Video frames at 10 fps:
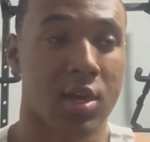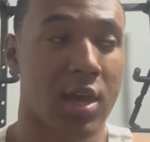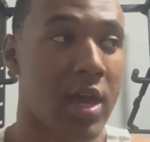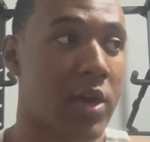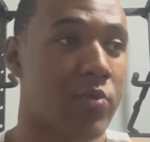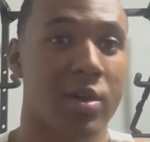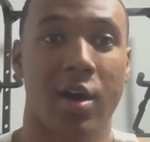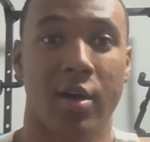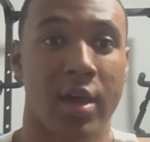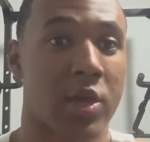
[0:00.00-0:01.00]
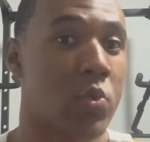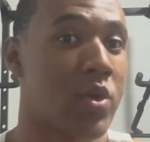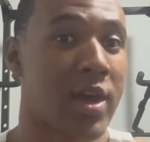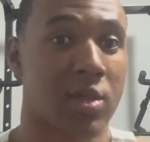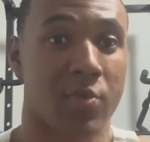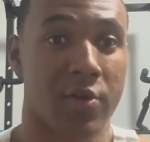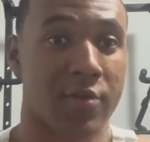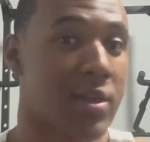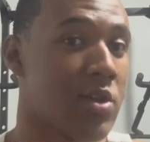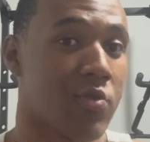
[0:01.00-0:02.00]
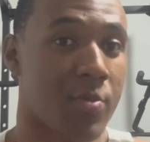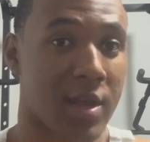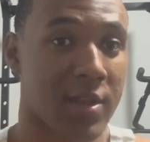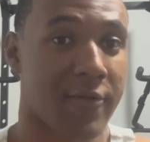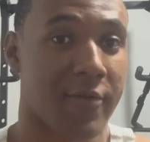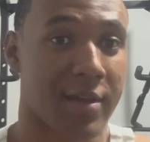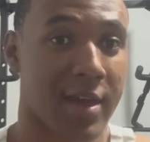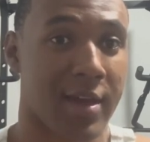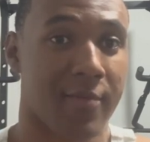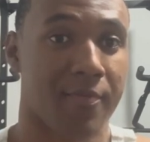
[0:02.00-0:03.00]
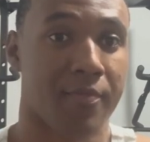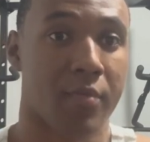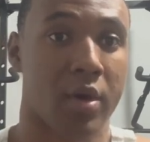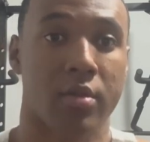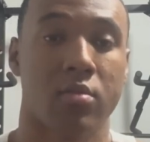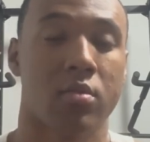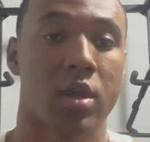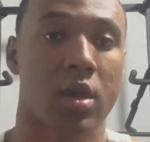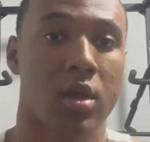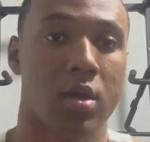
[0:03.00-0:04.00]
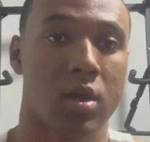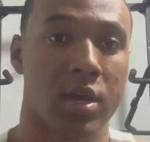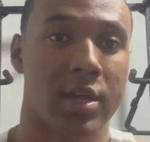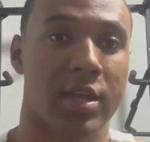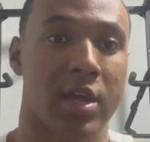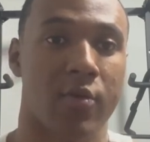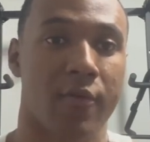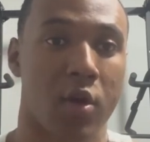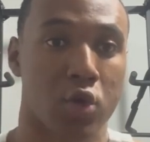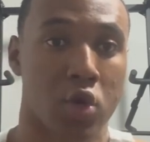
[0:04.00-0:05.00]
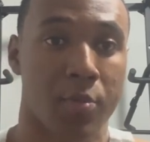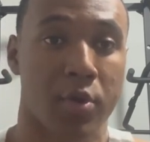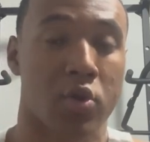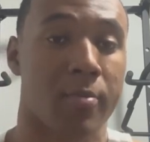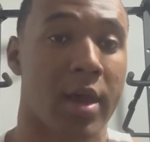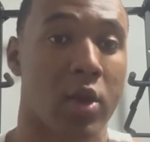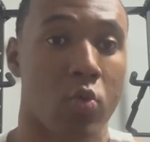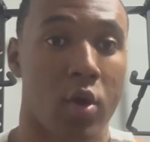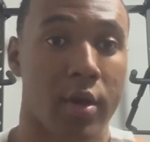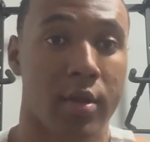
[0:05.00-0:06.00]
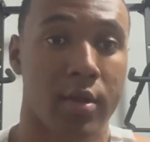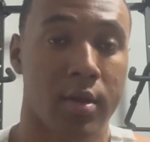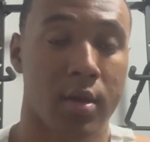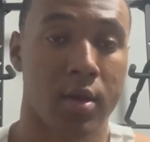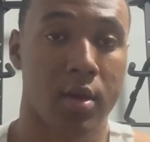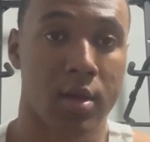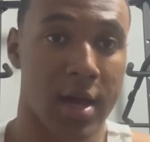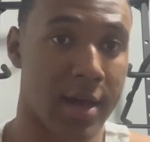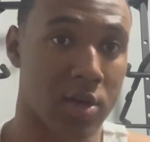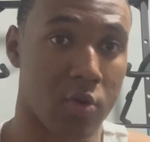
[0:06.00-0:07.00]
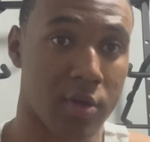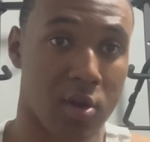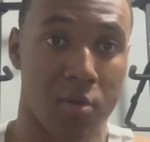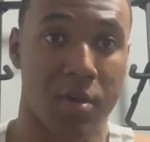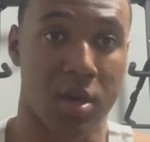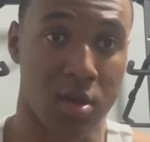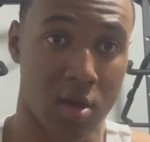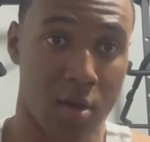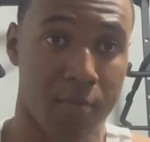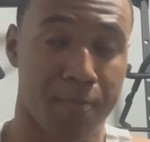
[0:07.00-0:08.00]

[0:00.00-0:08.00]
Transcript: And we all, and we as believers need to repent from that. But yeah, they fall short. But no matter what, God's always here to pick us up.